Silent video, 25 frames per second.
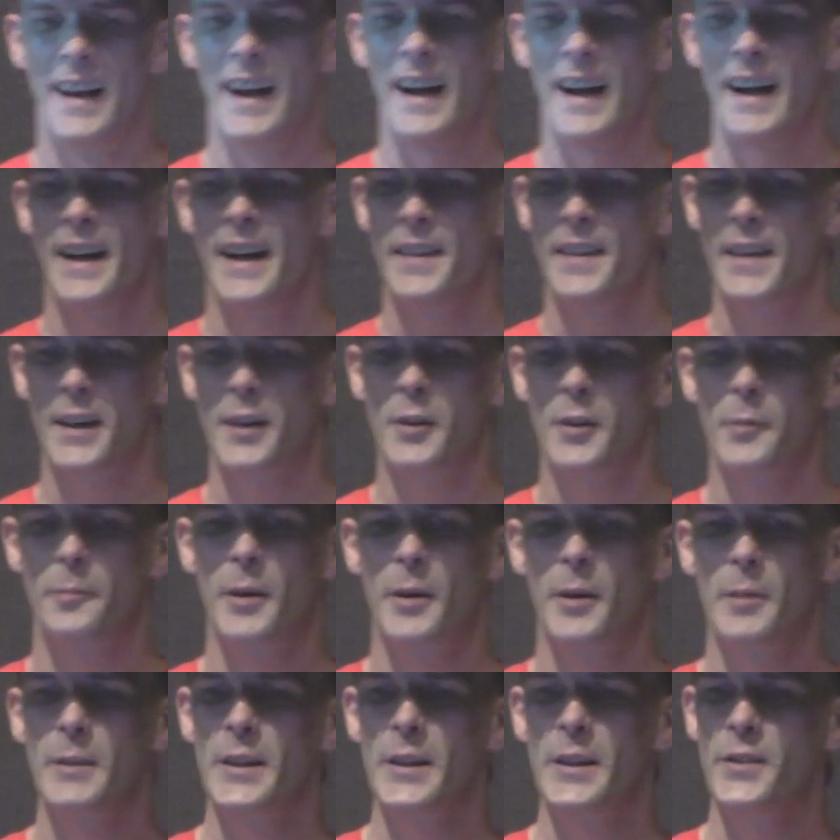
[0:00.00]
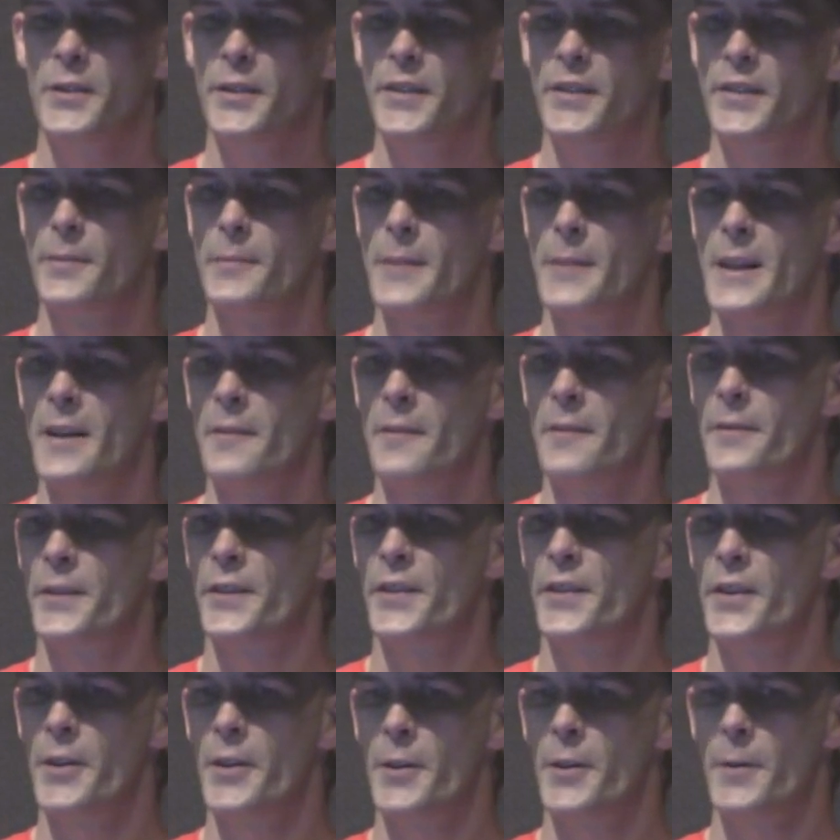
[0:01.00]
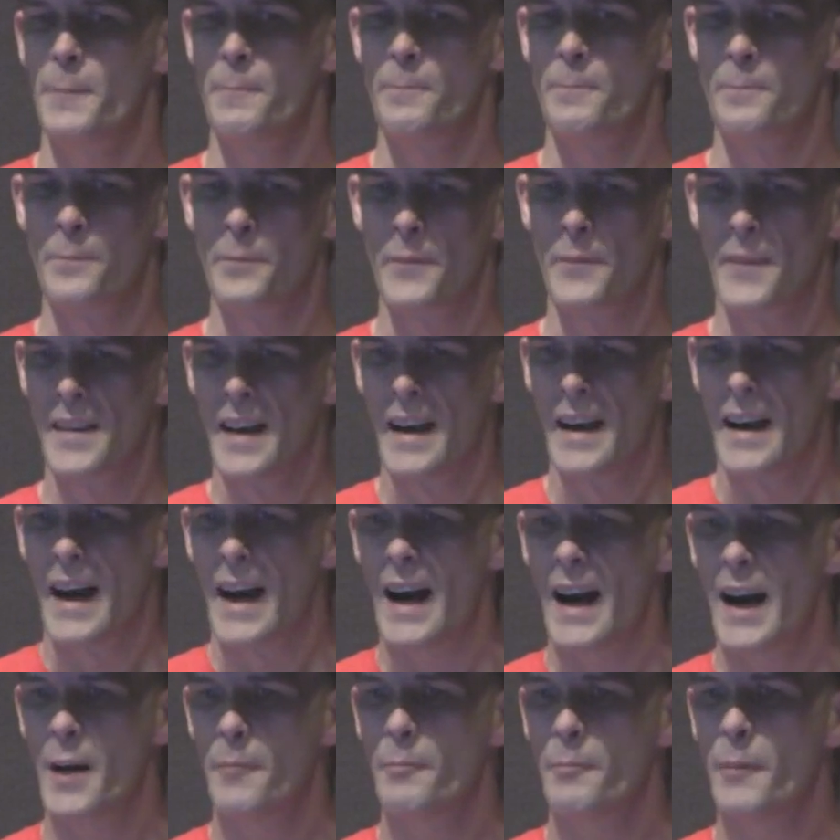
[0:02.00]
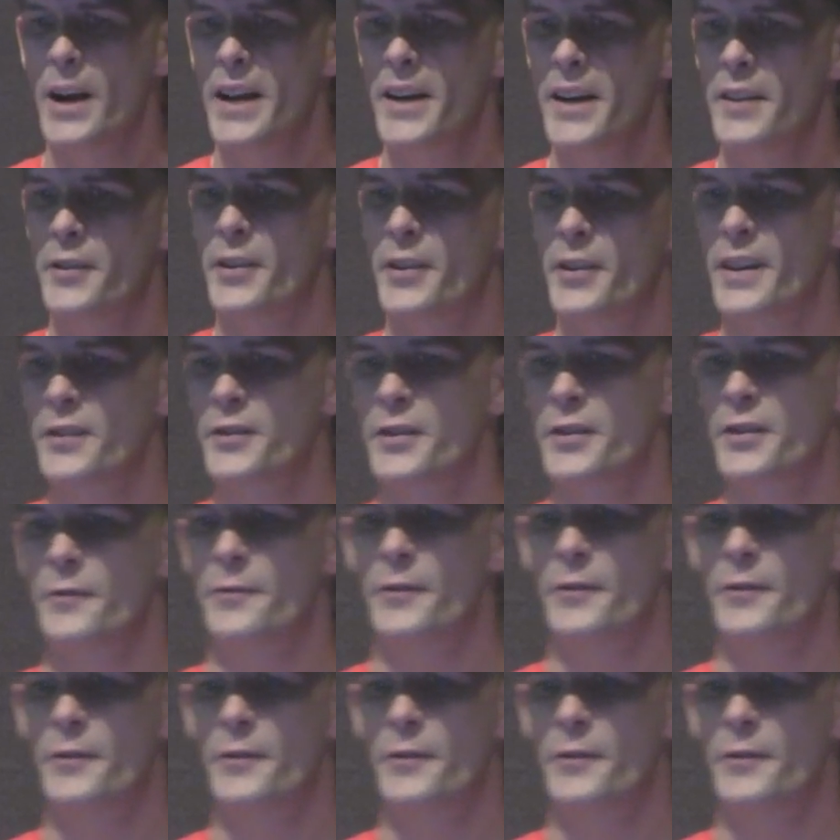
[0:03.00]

that could probably use some love. So my introduction